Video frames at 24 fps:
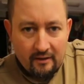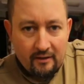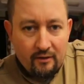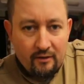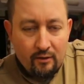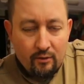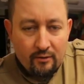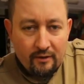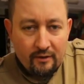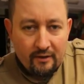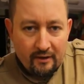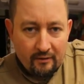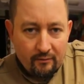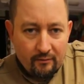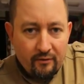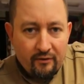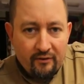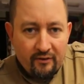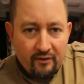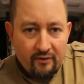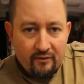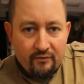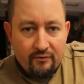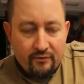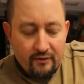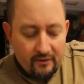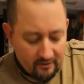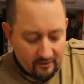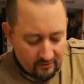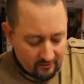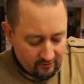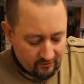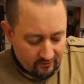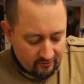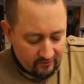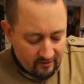I know that everything fit.
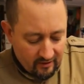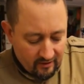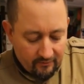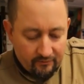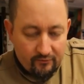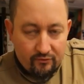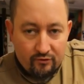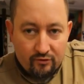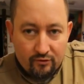I just have